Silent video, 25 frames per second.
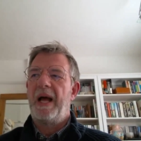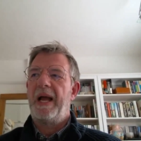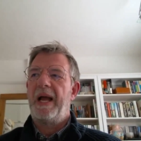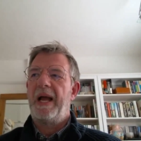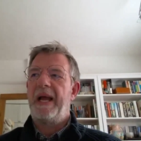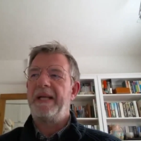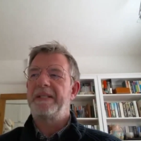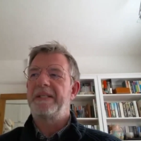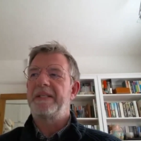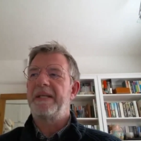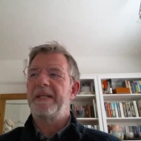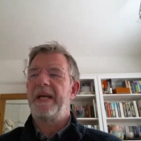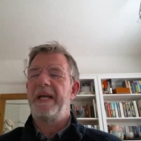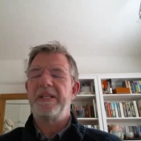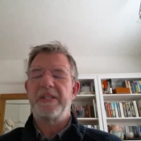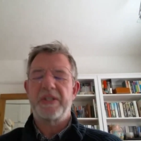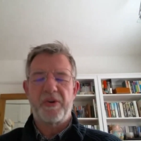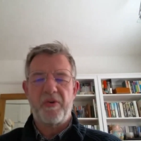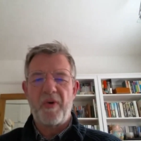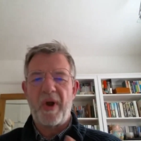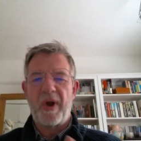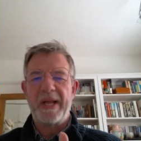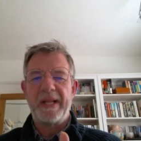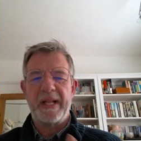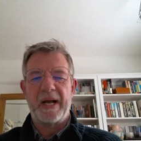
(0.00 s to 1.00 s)
it's
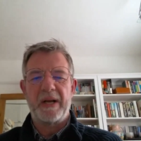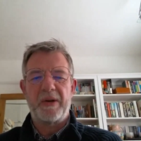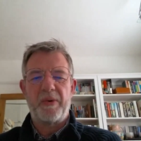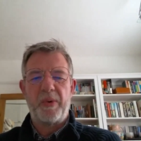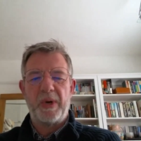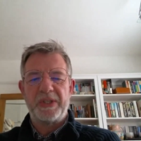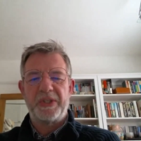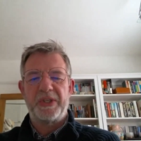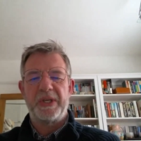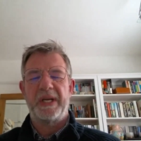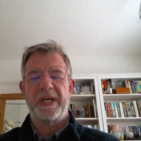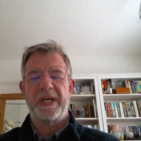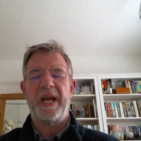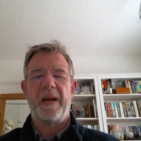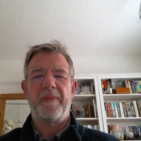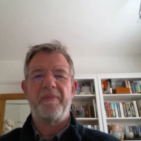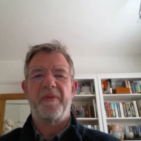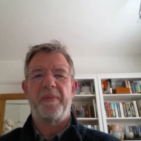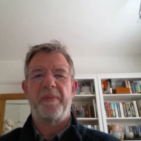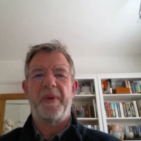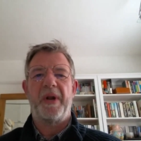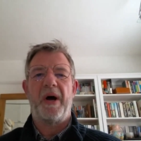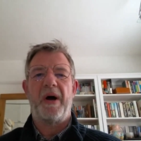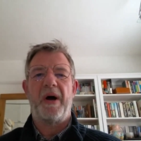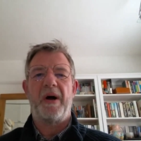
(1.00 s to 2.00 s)
great that question came
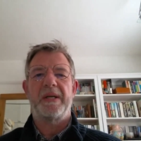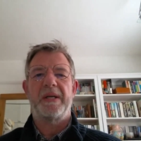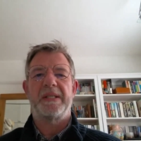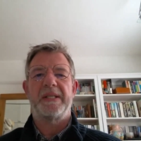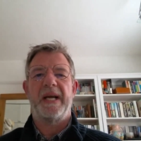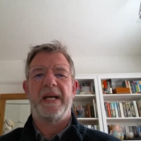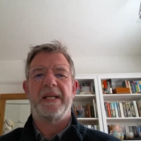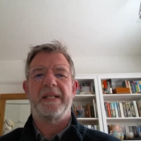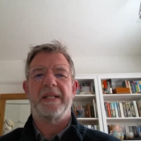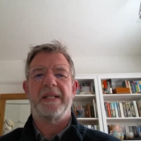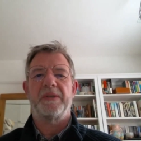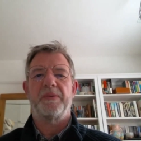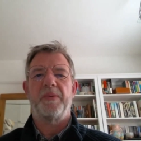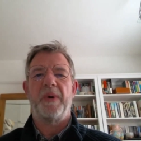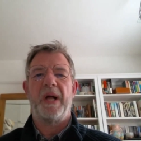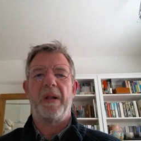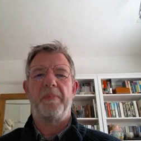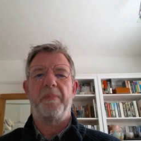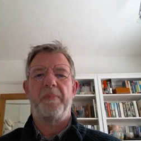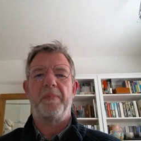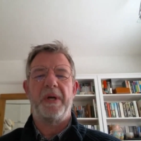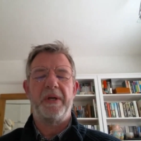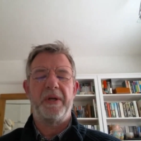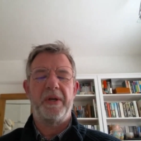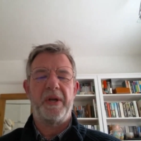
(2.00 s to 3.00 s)
from an architect as well,
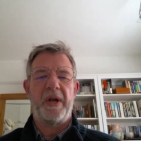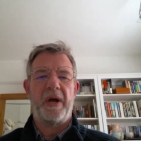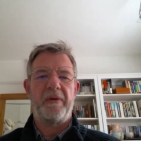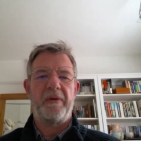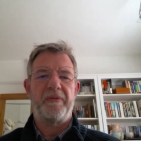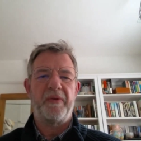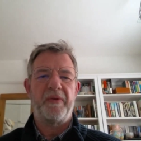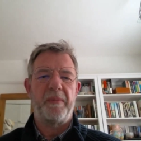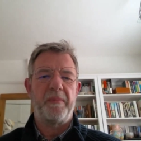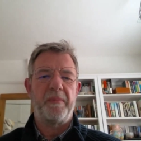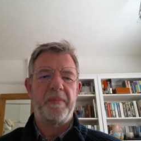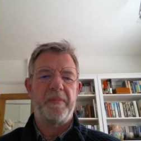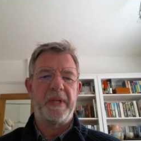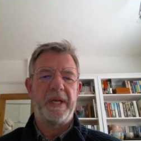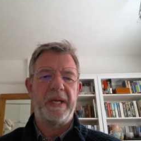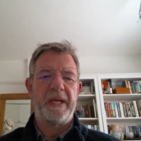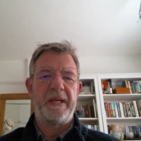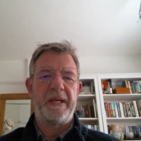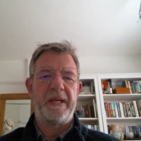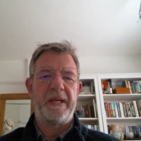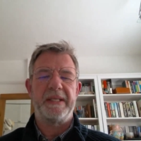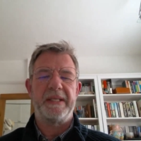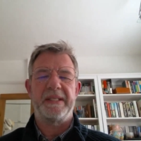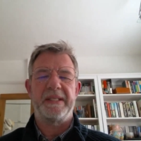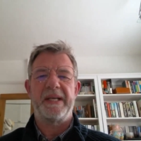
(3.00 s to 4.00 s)
but you know, from
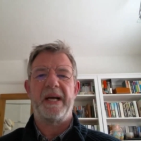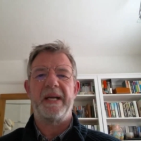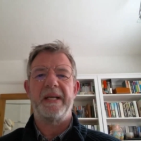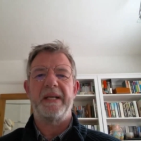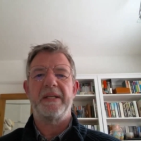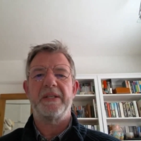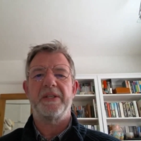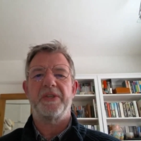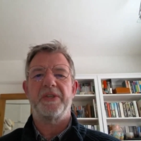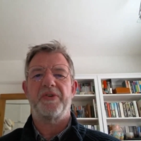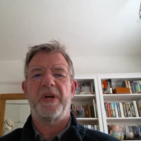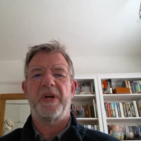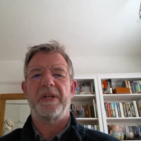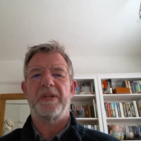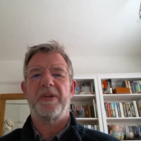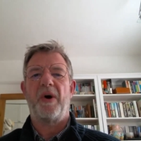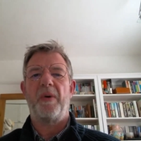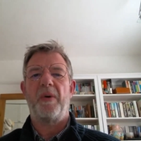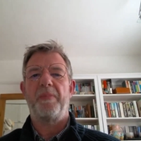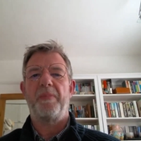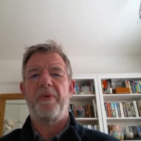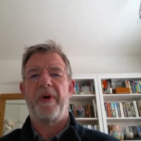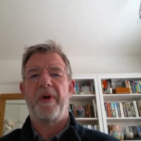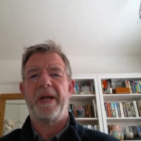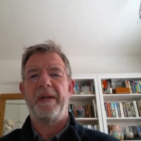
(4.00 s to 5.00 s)
the design, construct,
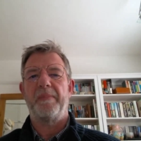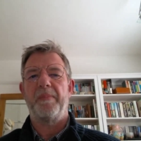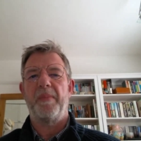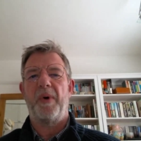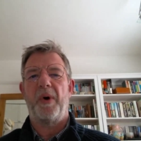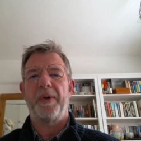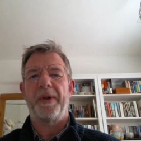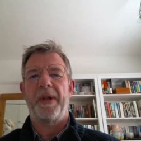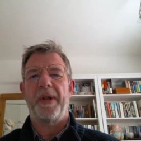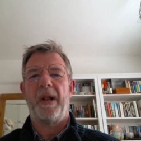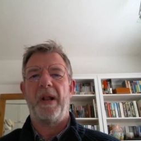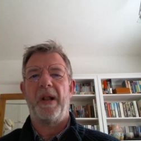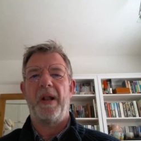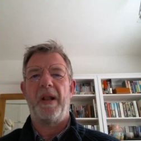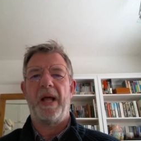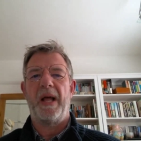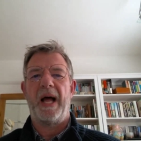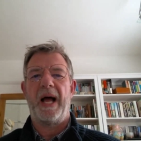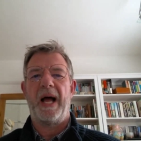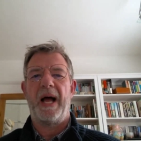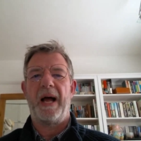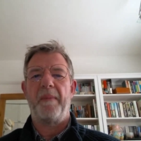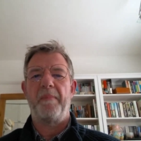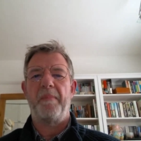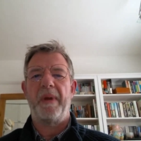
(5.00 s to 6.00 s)
operate model,
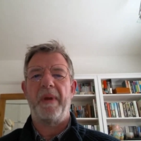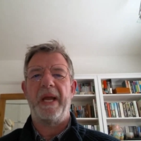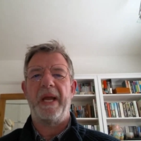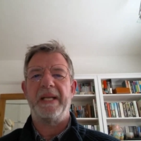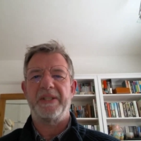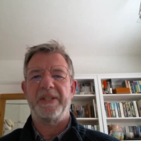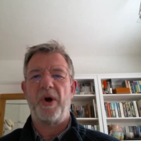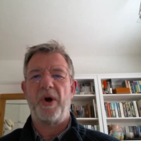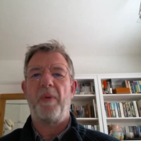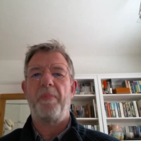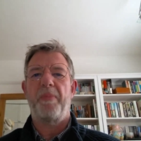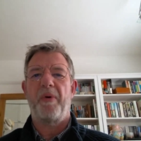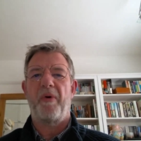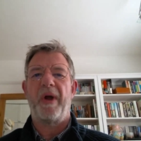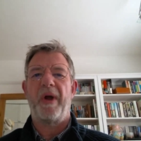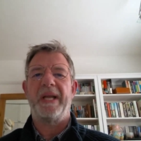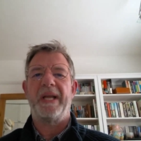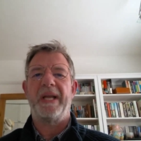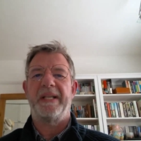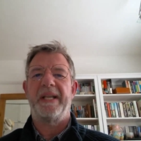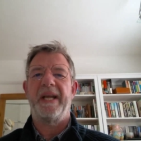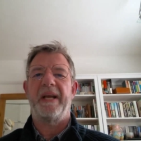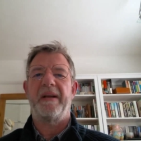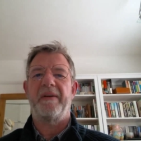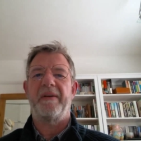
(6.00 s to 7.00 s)
it's
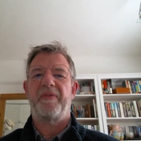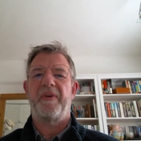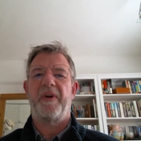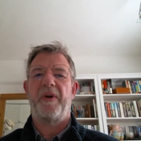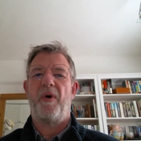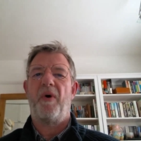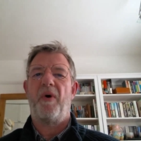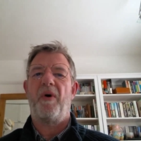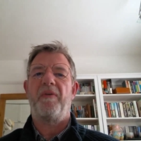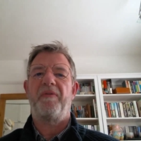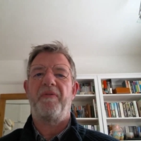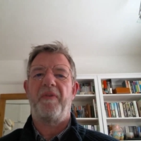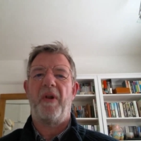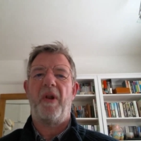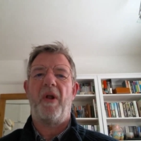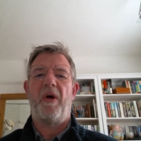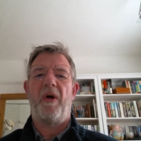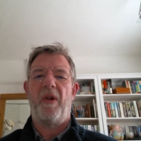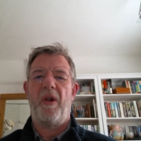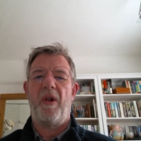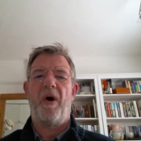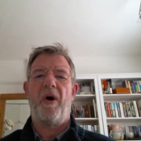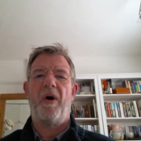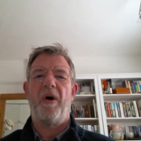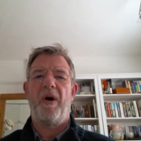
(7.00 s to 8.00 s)
operating for an awful
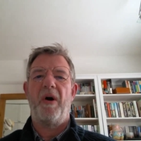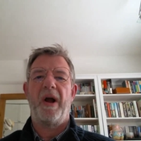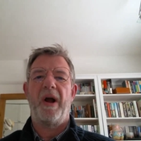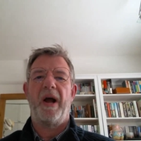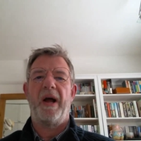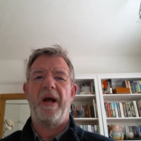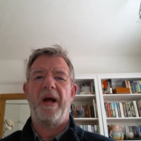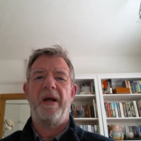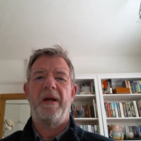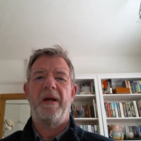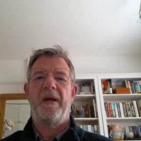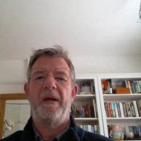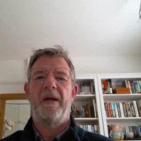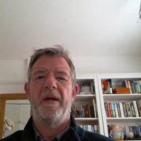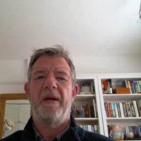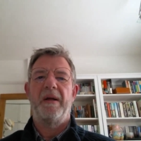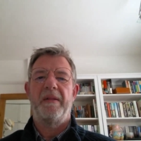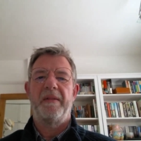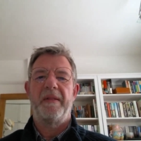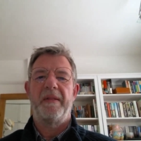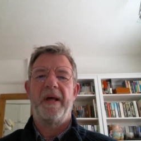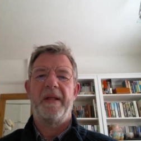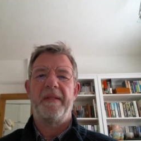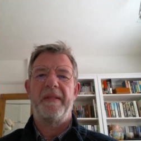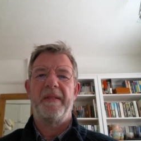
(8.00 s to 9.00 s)
lot longer
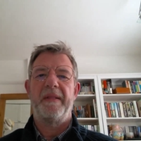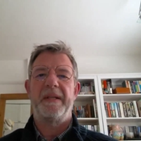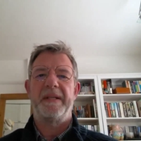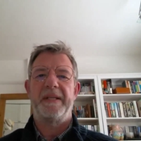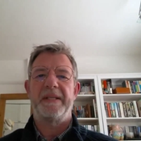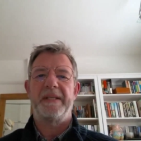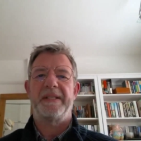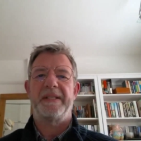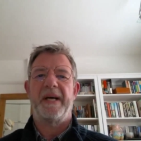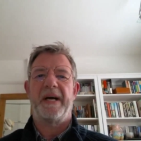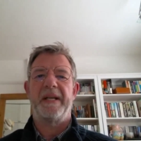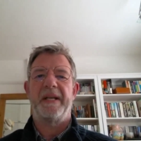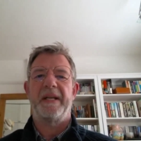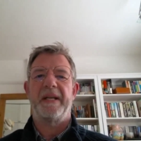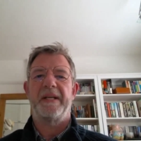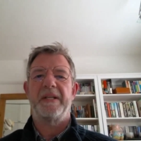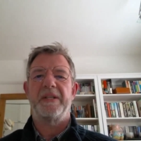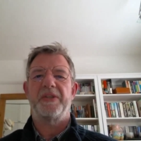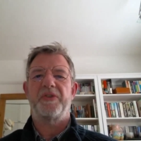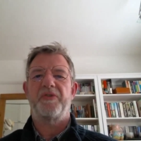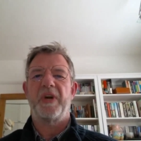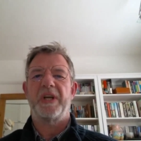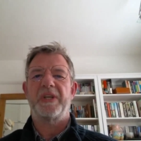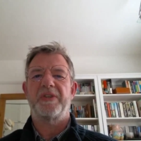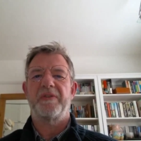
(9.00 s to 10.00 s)
than the design and
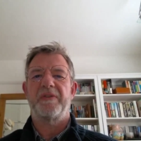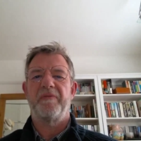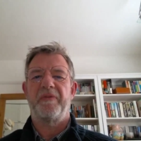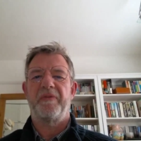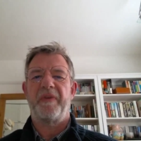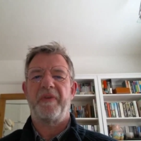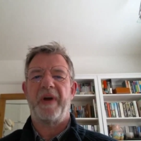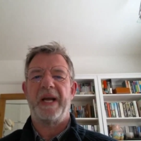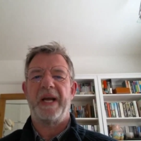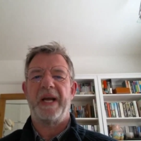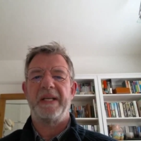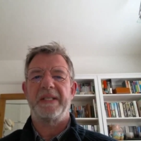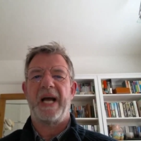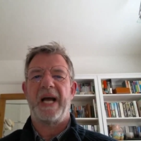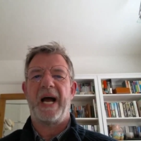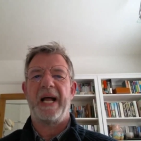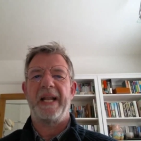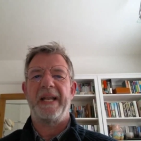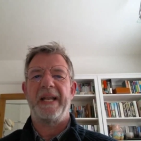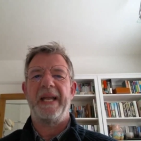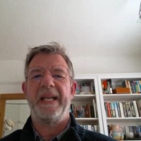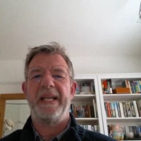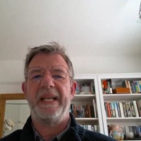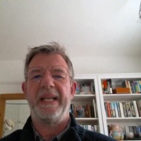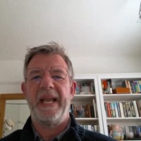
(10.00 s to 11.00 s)
construction phase,
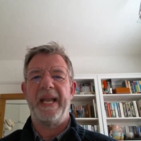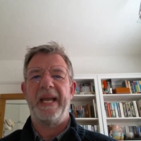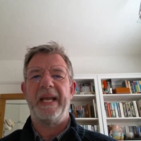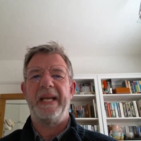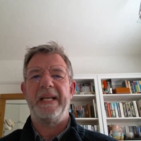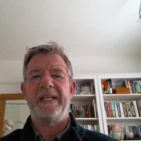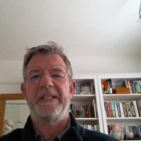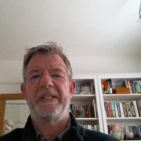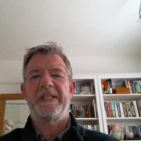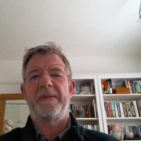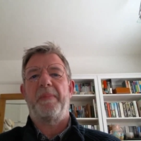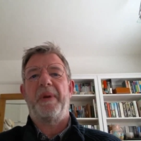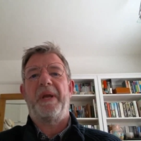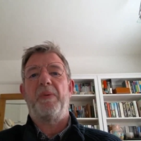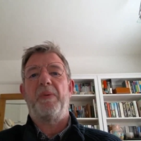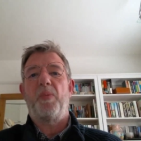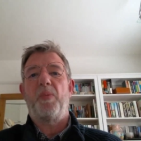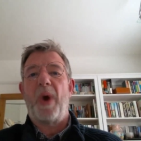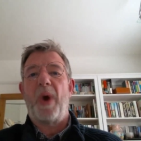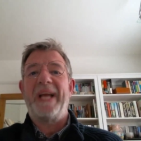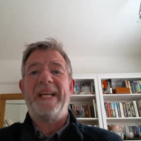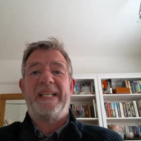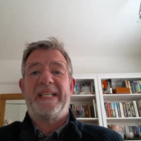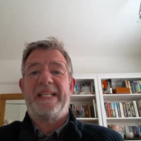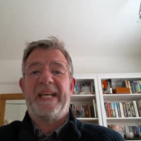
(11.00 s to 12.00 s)
and it needs to be
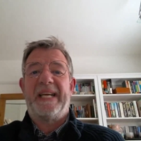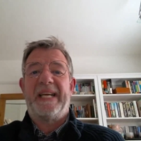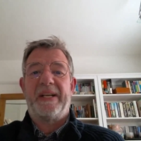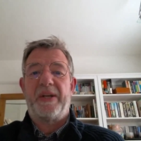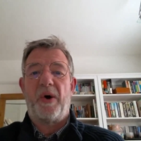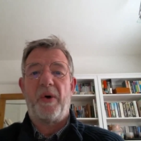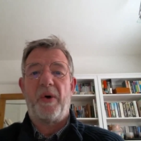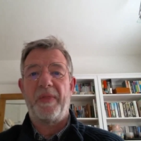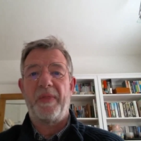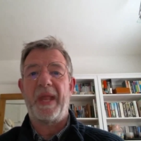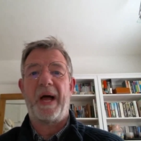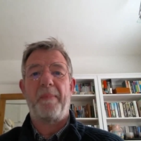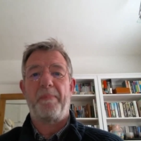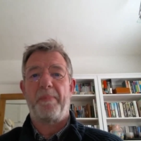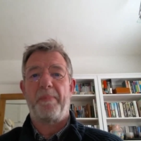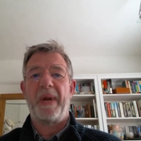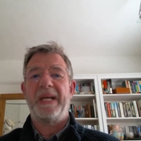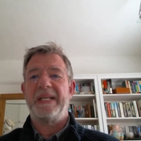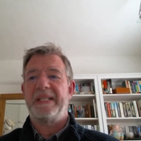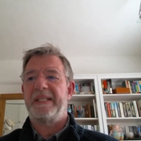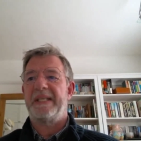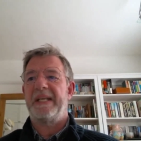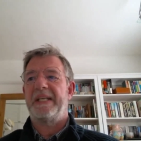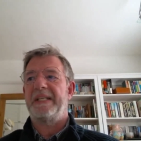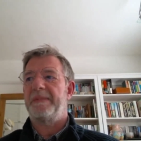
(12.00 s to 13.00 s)
weighted on that
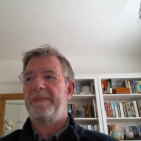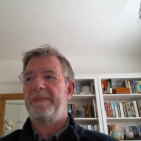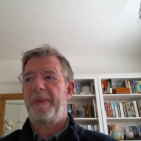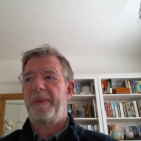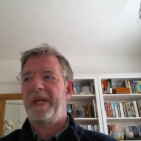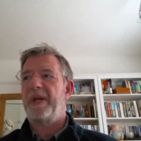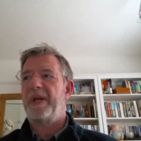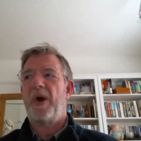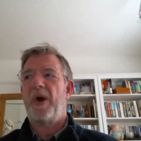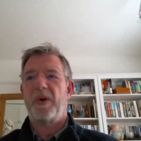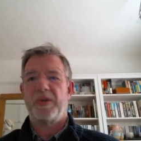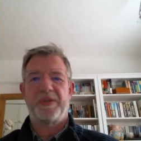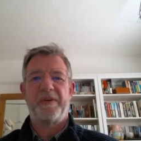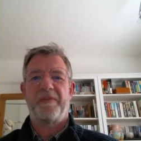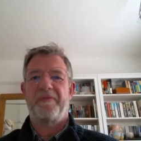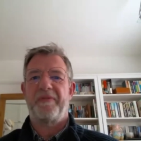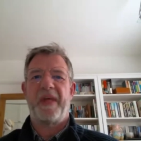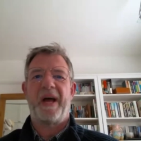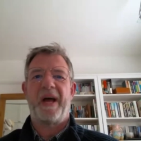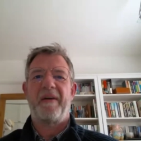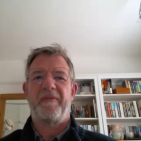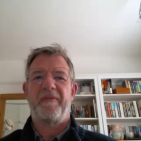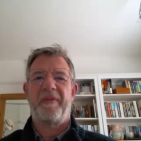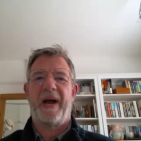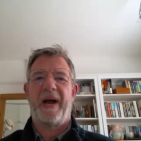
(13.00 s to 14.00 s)
basis because of
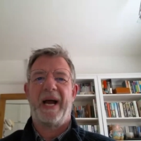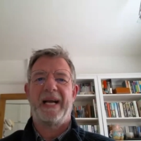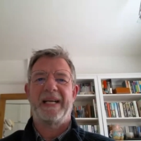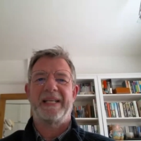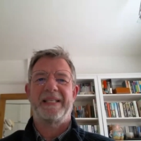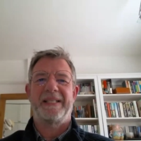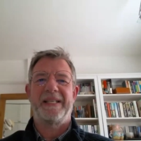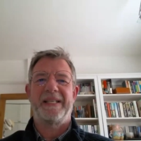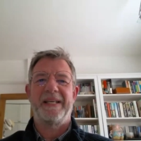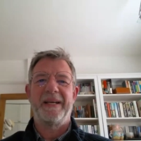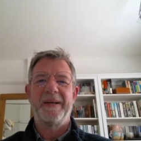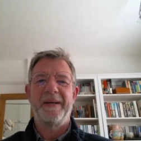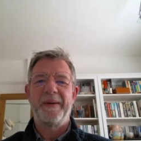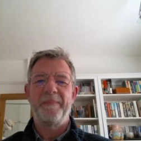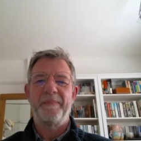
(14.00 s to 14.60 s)
that fact.